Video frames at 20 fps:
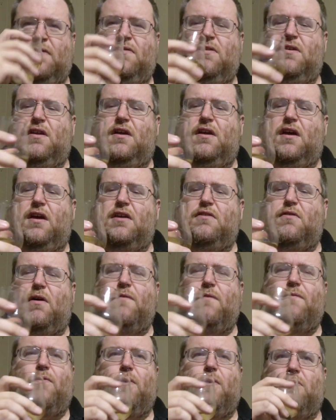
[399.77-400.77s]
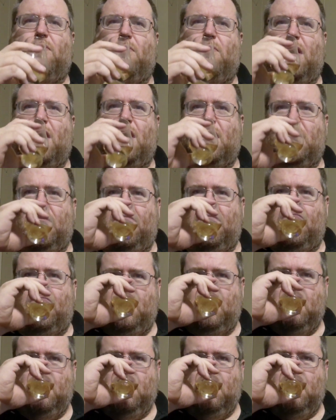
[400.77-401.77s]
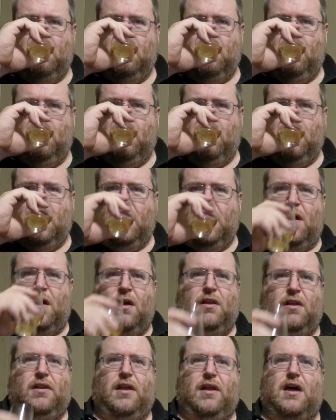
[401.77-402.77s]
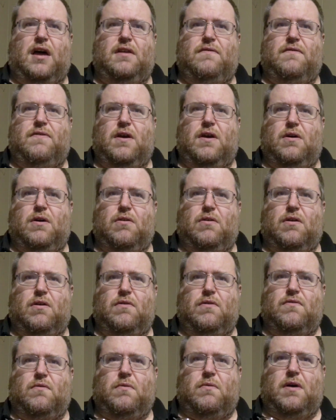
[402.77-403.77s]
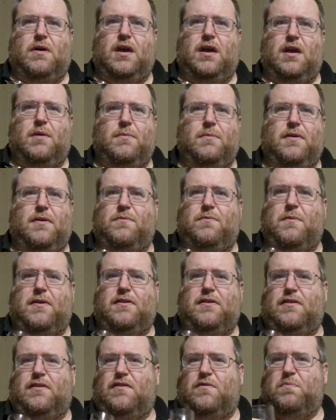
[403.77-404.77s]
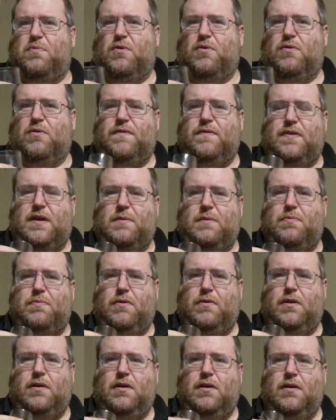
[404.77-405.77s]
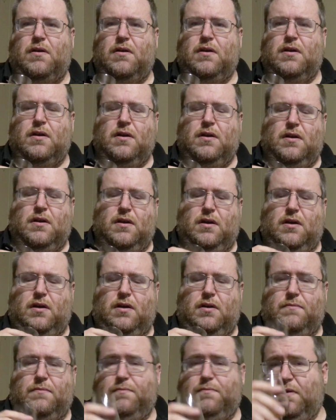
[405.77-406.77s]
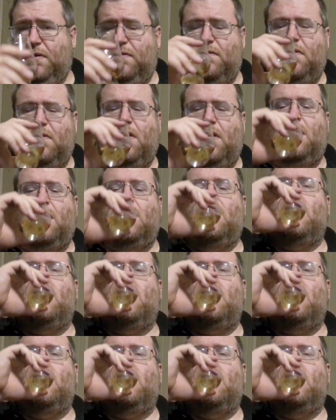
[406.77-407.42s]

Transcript: so that I avoid the rock, it's a lot of the odor goes away. I mean, it's mainly just proof at that point. But let's try